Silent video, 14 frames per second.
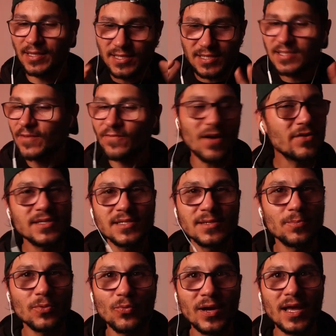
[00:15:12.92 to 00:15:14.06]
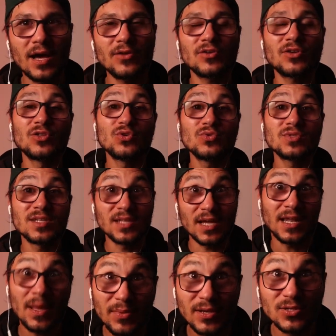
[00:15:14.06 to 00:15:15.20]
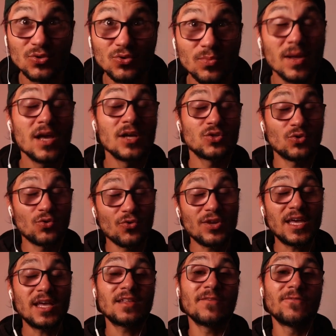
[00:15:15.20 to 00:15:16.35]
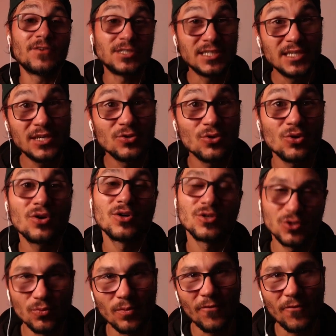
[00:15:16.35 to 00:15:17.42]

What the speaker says: and this is a very simple way how you can use the dynamic zoom to create the Vertigo zoom